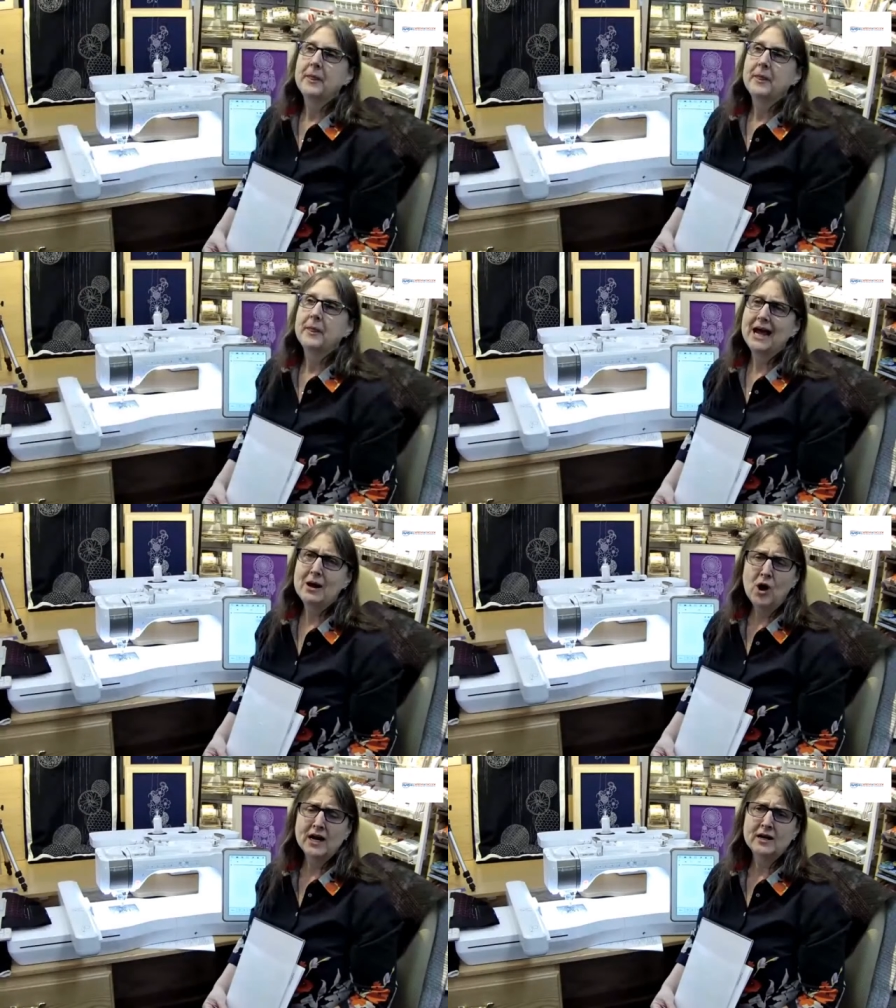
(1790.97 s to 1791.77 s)
but I
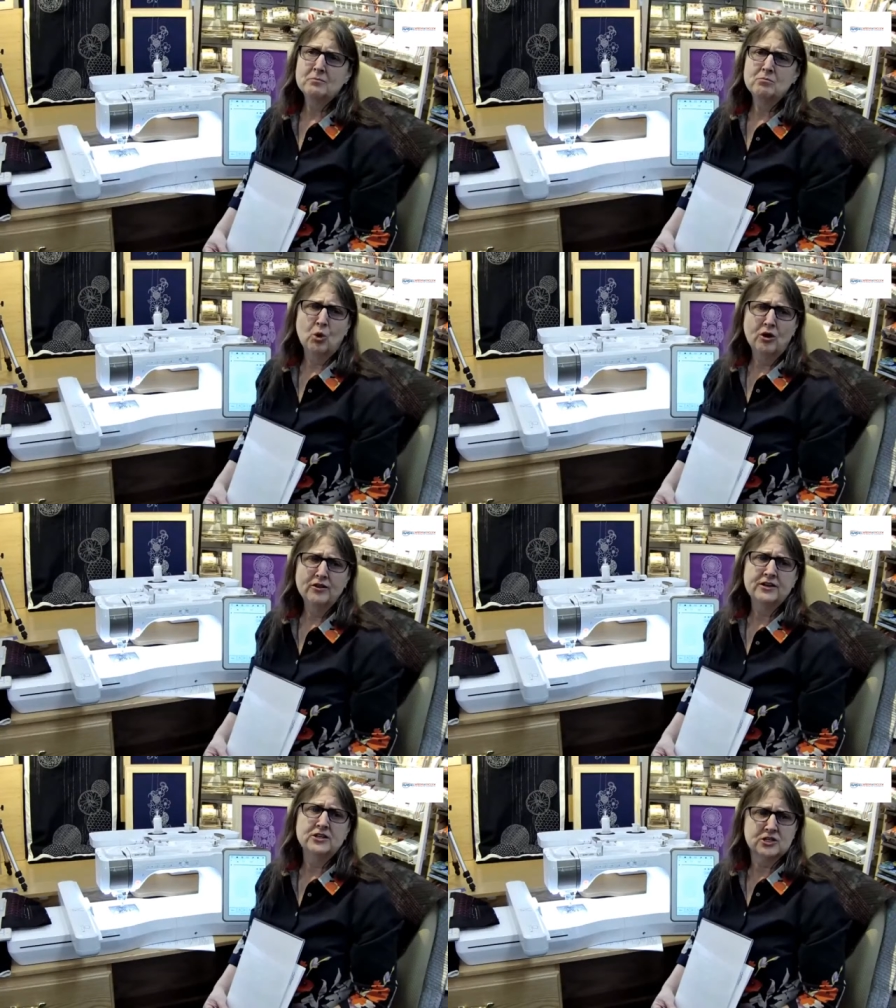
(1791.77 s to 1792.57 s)
wanted more
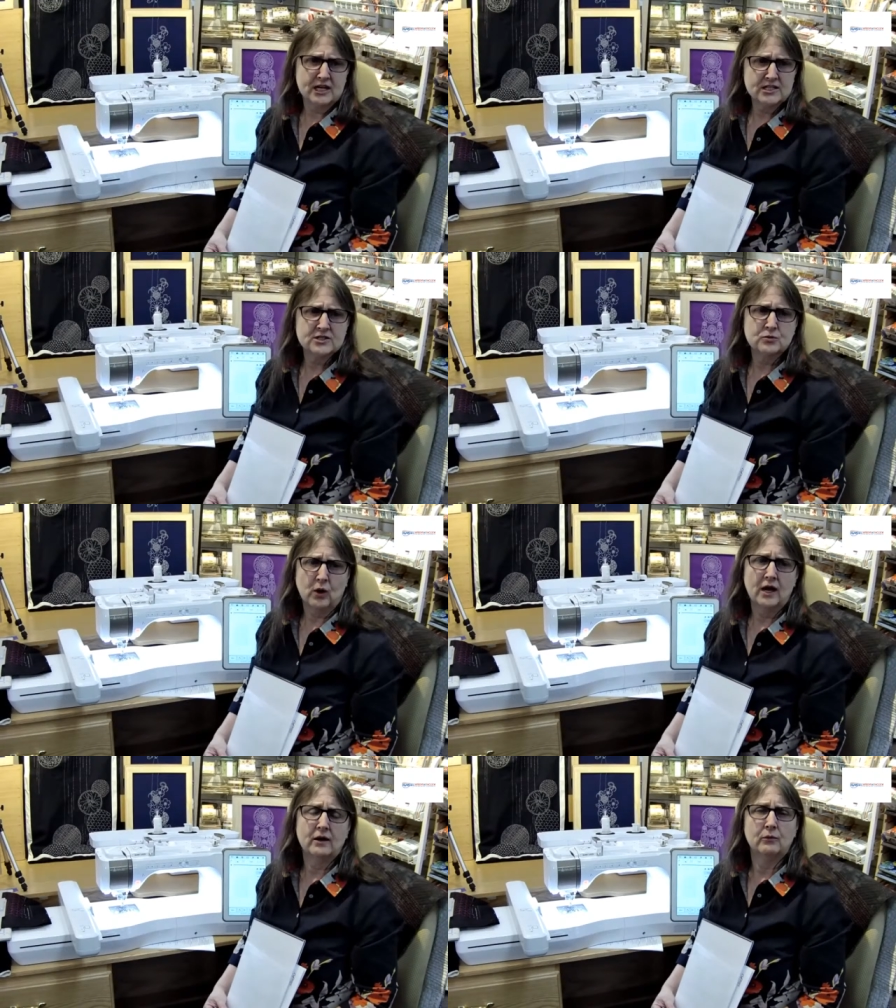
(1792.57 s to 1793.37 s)
than just
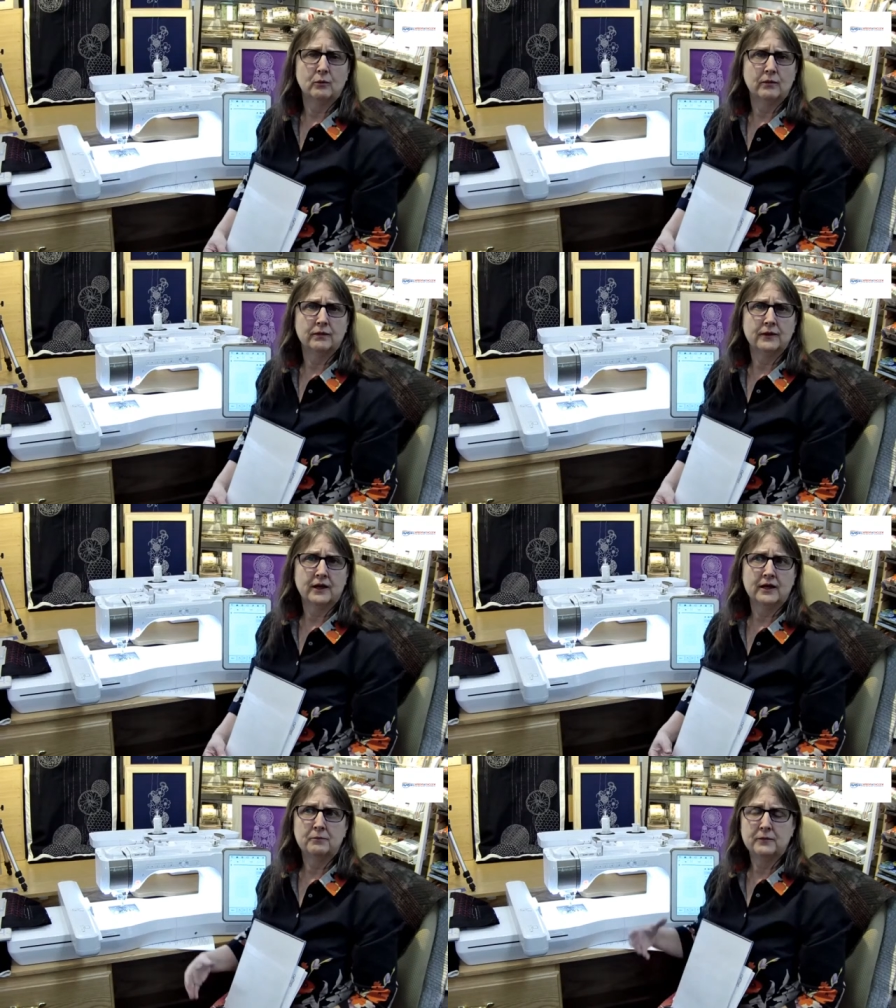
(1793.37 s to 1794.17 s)
what
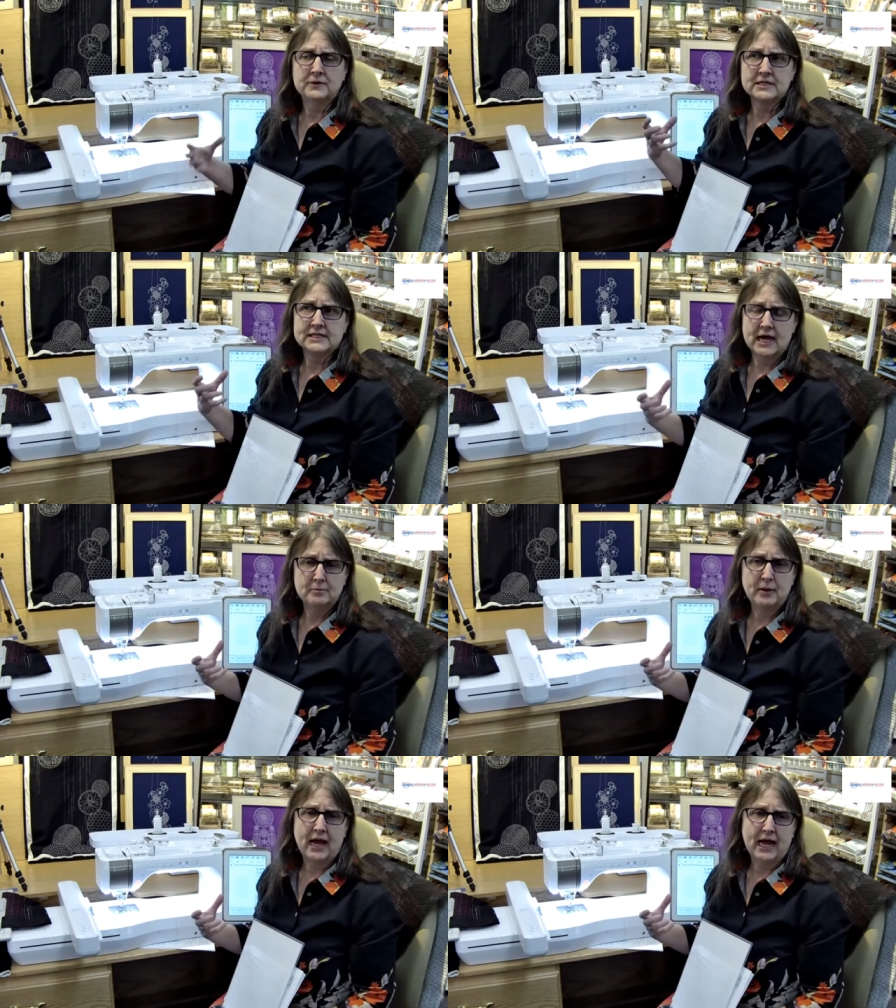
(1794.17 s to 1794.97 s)
the
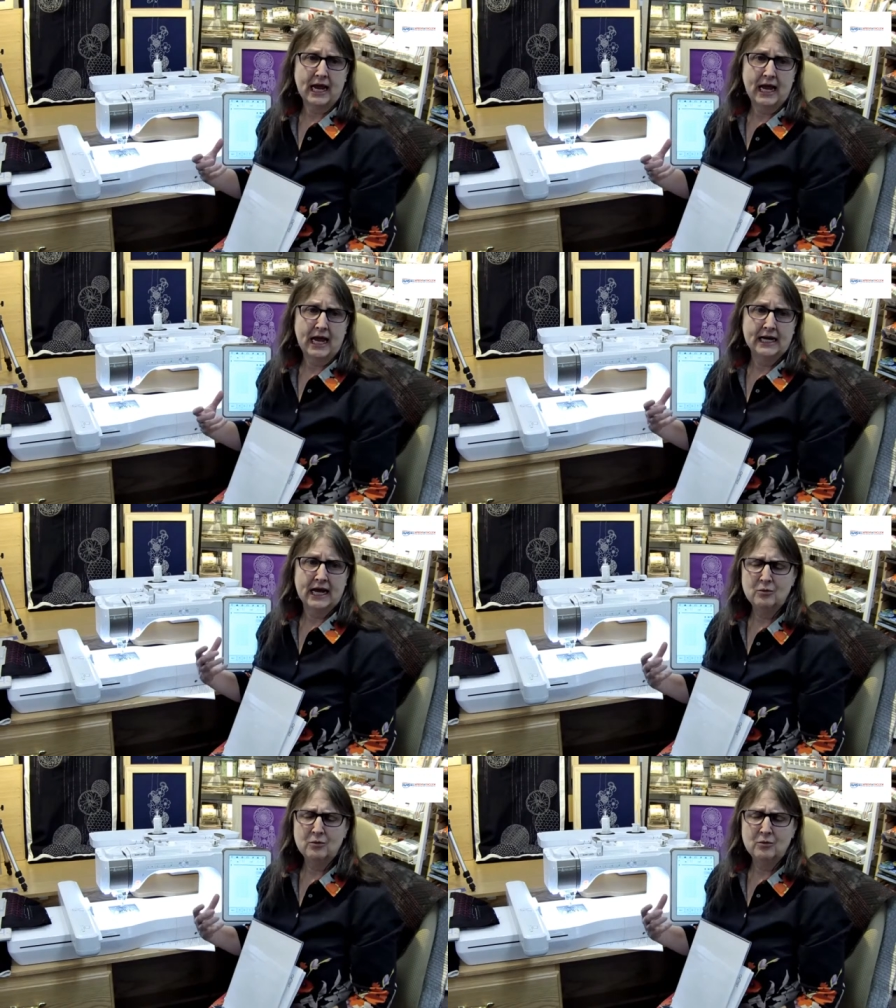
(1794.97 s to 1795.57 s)
design pack had.